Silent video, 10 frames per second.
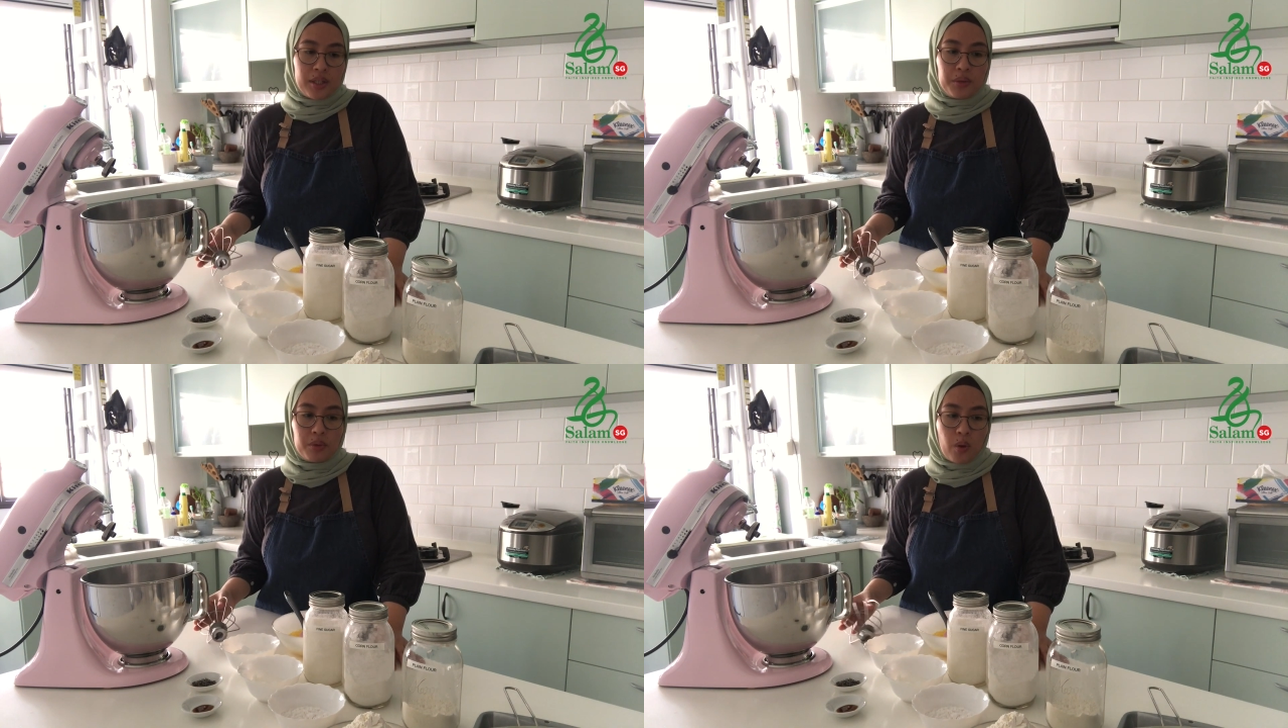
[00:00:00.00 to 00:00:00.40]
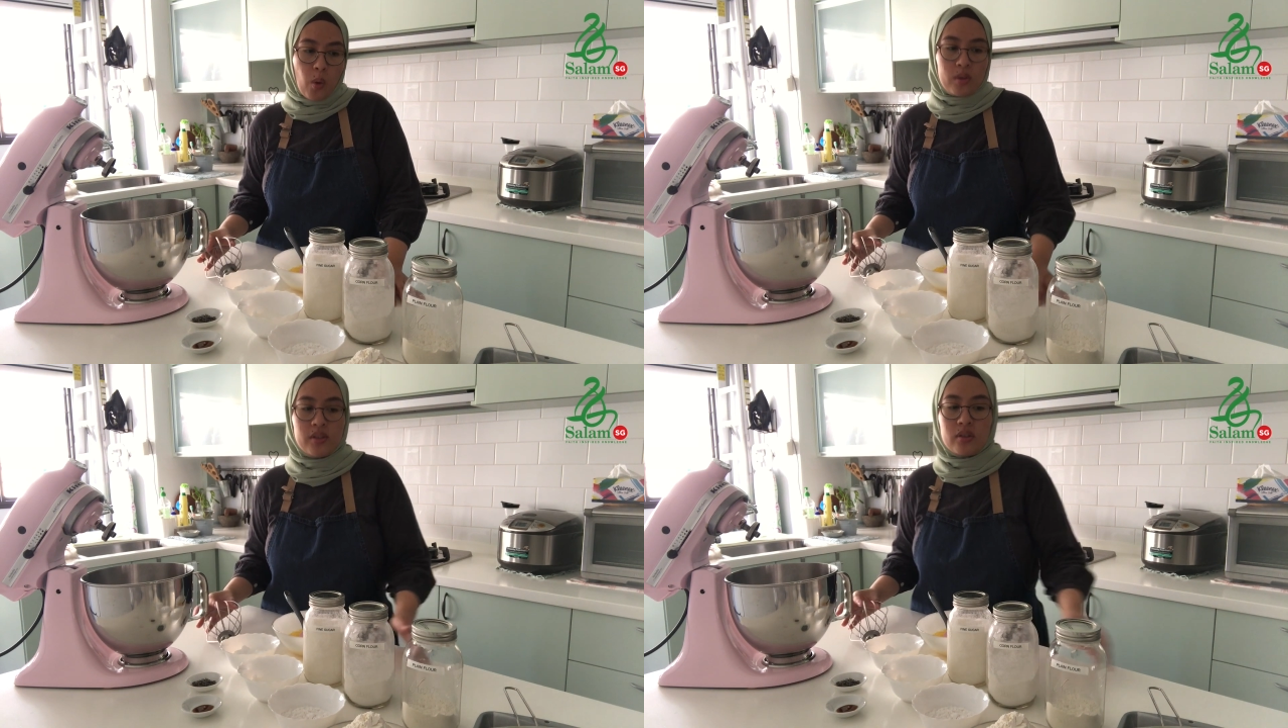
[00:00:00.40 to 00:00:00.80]
You would
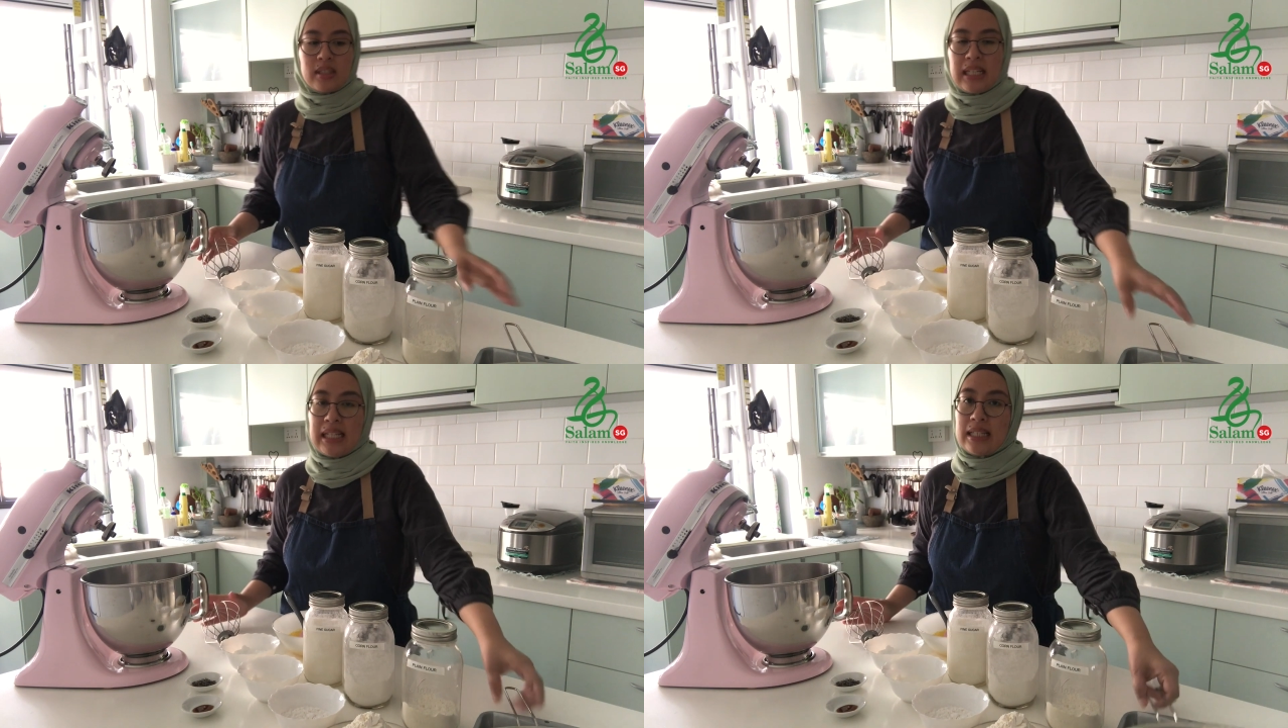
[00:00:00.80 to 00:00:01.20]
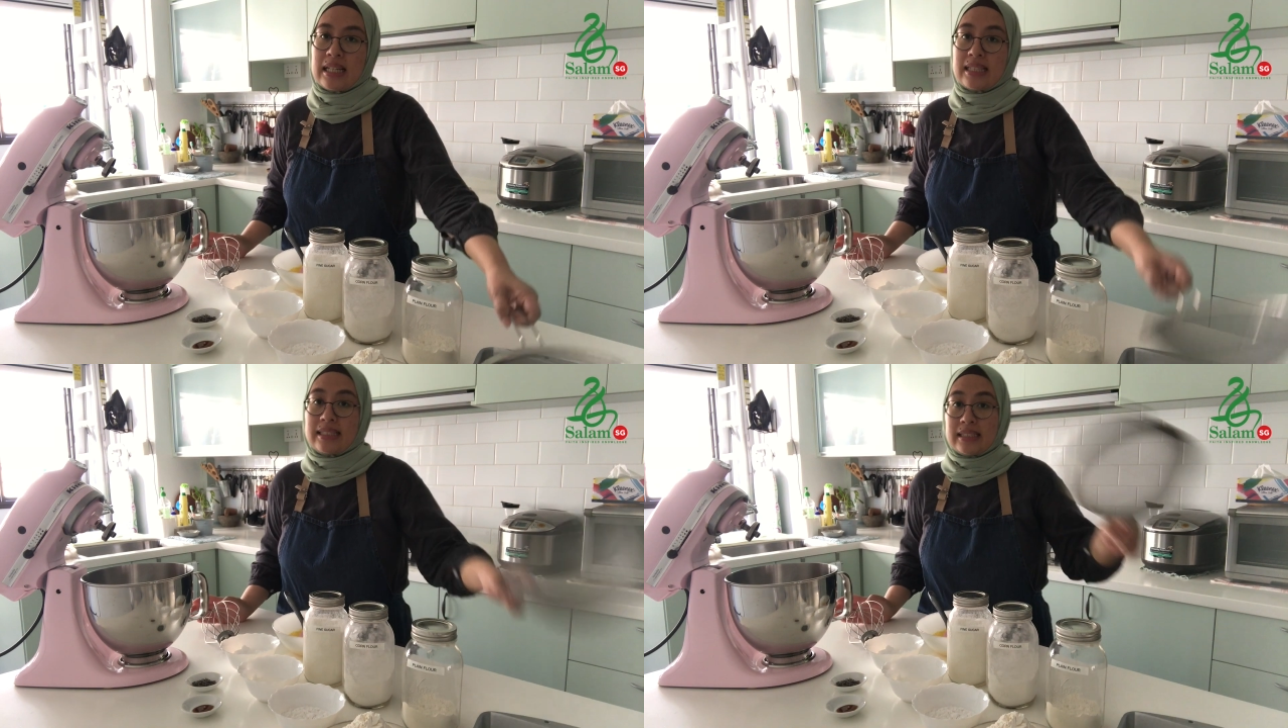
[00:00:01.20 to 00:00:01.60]
also need
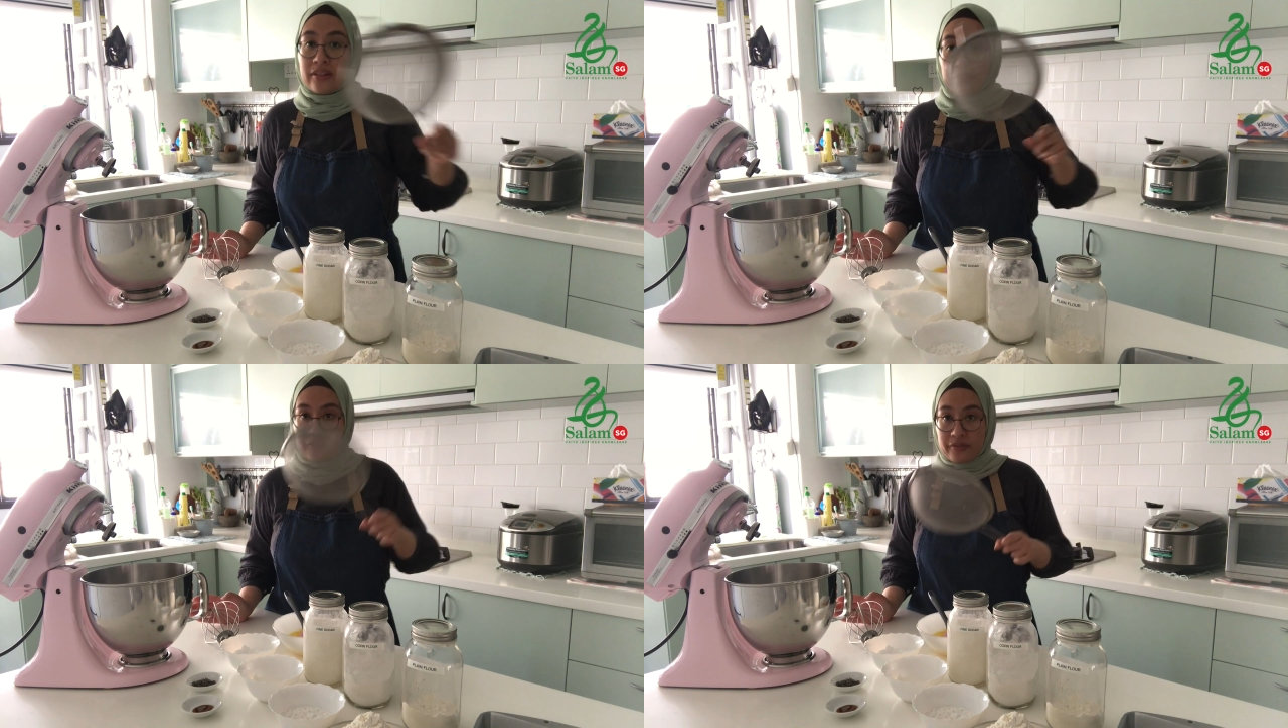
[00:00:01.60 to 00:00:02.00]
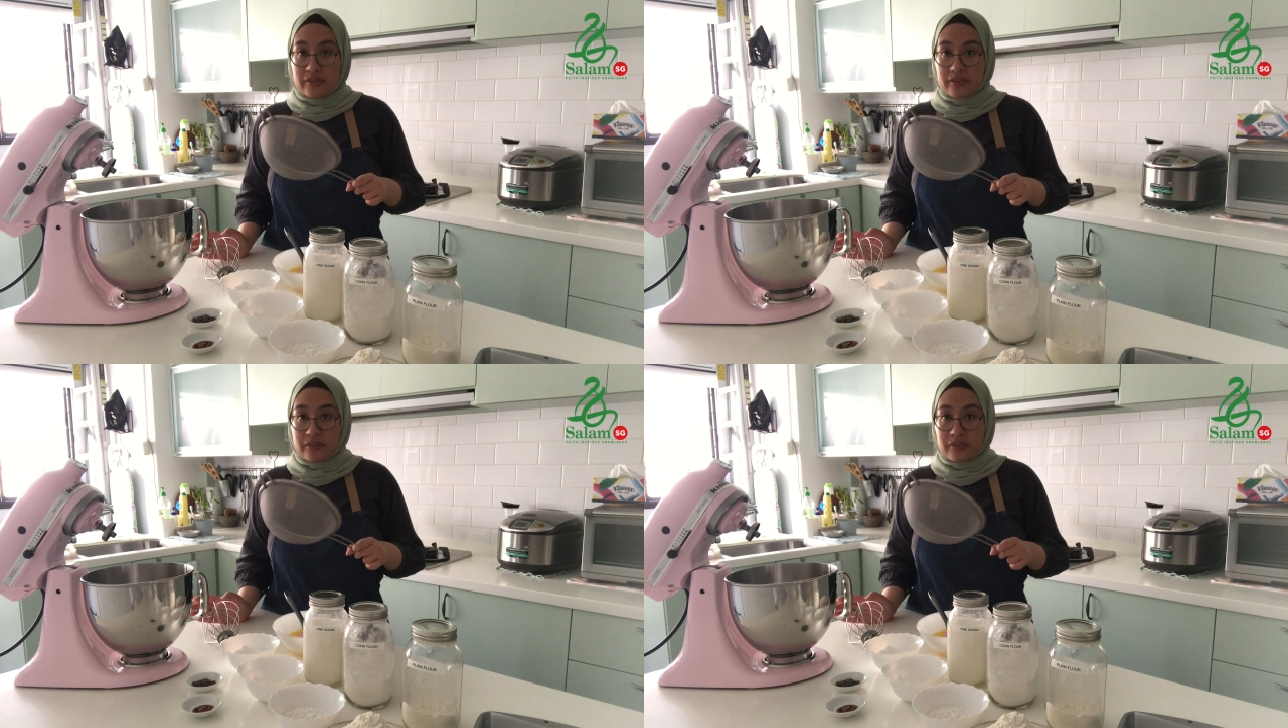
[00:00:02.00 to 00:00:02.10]
a sift,